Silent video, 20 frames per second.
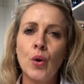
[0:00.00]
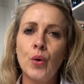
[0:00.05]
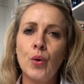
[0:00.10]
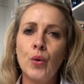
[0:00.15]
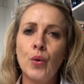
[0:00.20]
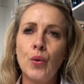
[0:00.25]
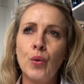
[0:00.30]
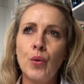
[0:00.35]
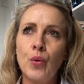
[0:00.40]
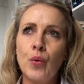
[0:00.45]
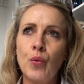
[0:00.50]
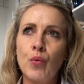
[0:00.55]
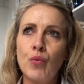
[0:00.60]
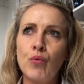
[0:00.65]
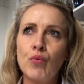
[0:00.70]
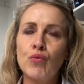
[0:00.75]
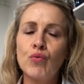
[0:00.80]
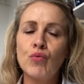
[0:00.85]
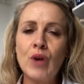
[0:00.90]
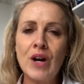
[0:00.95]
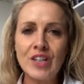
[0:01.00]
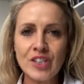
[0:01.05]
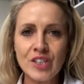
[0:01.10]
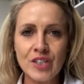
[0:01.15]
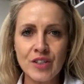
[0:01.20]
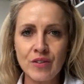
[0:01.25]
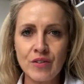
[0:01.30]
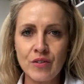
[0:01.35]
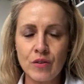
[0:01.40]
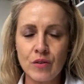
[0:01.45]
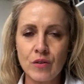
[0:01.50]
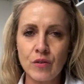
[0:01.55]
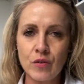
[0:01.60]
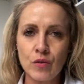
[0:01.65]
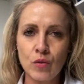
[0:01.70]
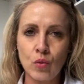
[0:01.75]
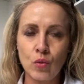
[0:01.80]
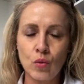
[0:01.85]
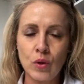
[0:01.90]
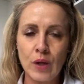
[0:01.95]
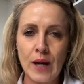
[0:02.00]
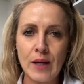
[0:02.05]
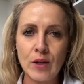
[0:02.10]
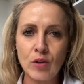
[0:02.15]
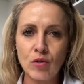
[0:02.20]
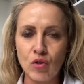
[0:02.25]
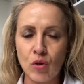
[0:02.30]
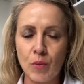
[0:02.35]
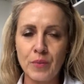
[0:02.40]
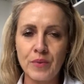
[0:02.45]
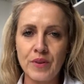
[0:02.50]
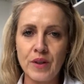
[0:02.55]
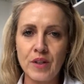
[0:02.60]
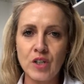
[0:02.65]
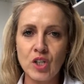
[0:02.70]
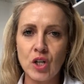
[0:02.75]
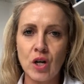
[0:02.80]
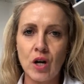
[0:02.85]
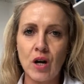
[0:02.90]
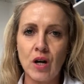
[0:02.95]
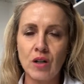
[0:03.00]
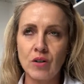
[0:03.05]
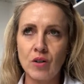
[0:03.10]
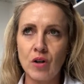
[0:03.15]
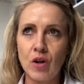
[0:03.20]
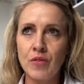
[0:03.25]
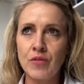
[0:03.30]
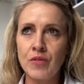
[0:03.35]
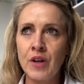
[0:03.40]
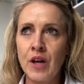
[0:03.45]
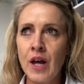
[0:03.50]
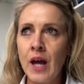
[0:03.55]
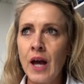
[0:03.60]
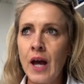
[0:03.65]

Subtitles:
who rushes to the school gate, drops their child off,